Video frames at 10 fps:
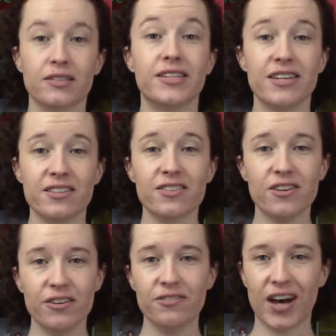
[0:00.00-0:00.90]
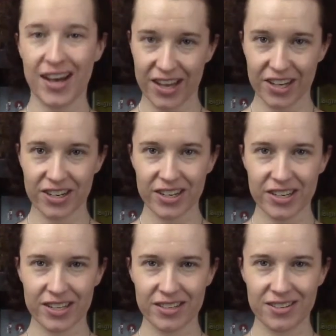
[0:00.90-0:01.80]
Days of Ire
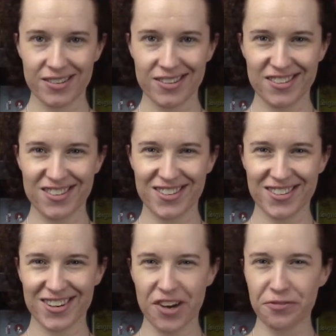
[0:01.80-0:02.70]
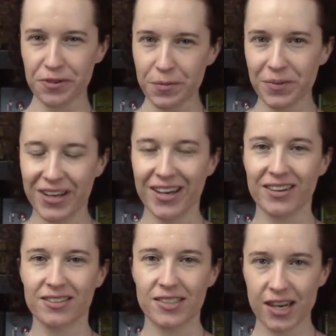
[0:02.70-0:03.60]
is a
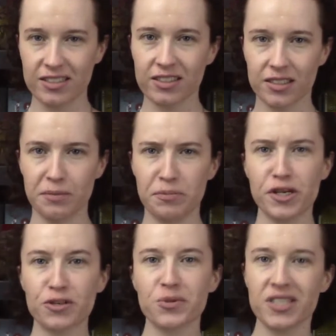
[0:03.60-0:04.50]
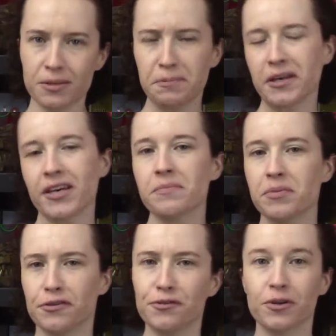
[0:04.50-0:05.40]
replay, technically, because we did play it
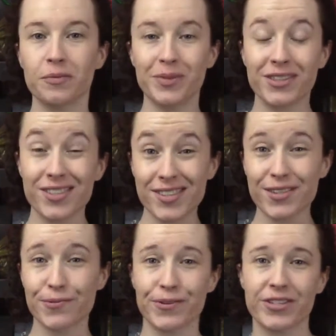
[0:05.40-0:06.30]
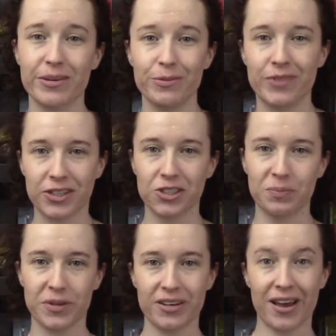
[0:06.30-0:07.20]
before, but this is the first time we've actually
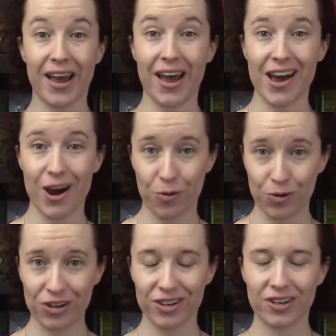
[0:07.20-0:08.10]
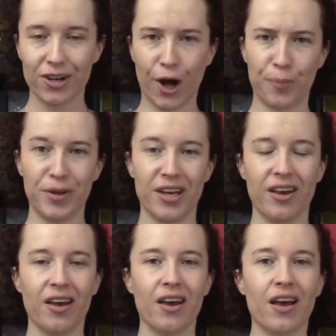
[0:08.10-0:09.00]
played our copy.
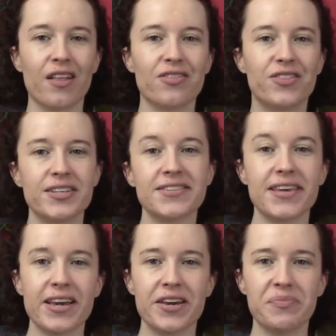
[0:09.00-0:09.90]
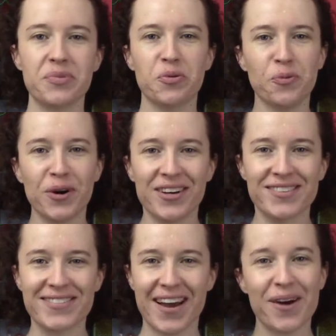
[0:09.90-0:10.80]
This game
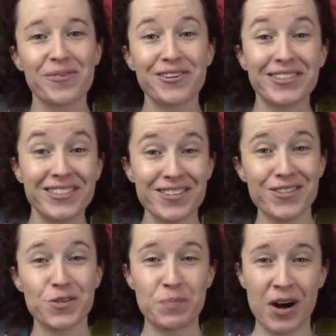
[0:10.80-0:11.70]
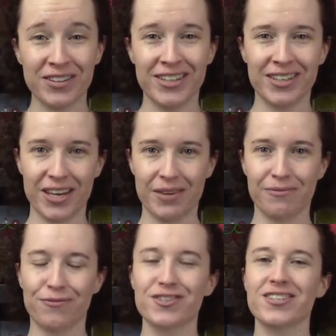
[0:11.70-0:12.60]
was our Indie Spotlight game
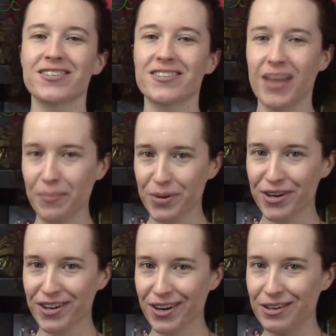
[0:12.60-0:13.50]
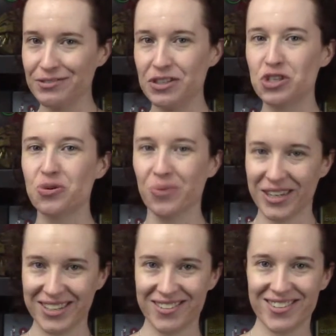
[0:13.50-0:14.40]
for December of
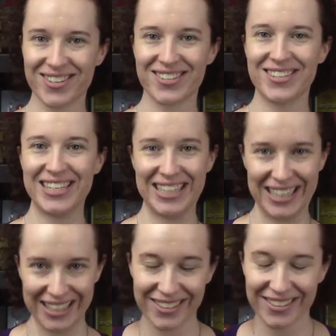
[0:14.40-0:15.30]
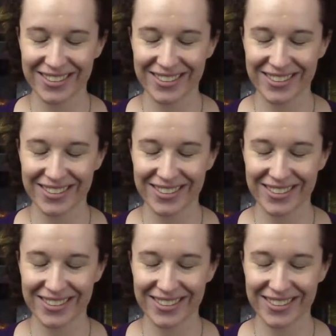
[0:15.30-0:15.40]
2016.